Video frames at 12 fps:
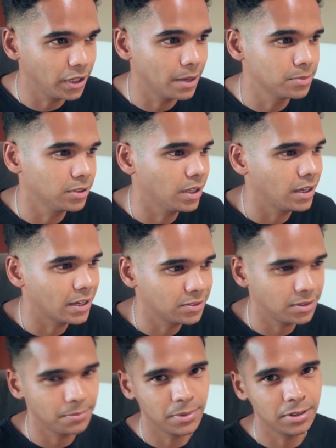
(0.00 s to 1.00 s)
DMs a day
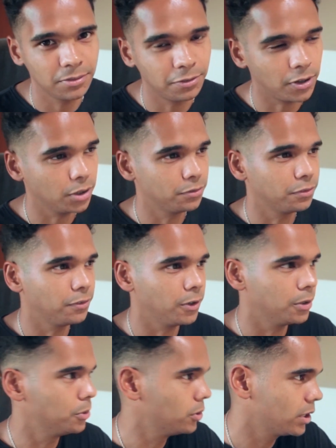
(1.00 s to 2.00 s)
asking me to follow
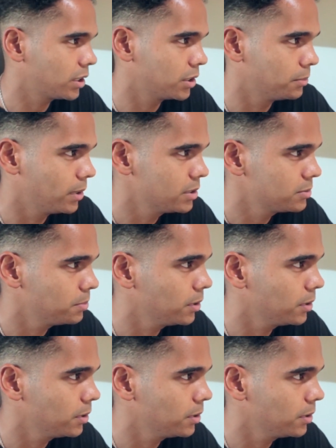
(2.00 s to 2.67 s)
and all that kind of mess.